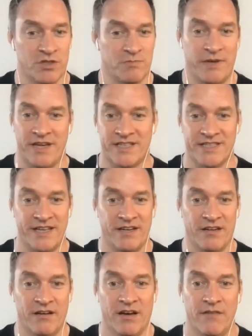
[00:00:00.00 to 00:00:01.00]
what's being sent
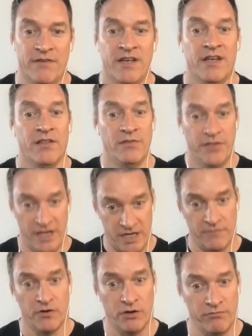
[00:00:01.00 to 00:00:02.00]
live, then
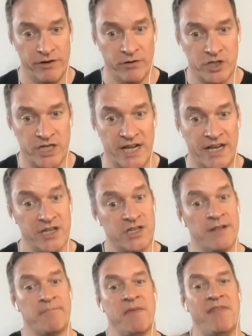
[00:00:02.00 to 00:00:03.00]
you've got a real challenge,
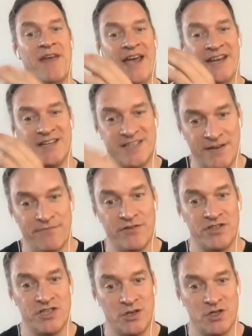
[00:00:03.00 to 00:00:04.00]
and that
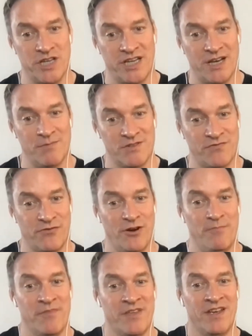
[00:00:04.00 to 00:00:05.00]
indifference usually comes
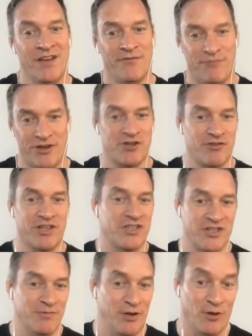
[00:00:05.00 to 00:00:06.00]
from
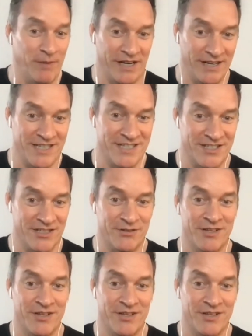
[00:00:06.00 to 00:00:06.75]
frustration to not being listened mm-hmm.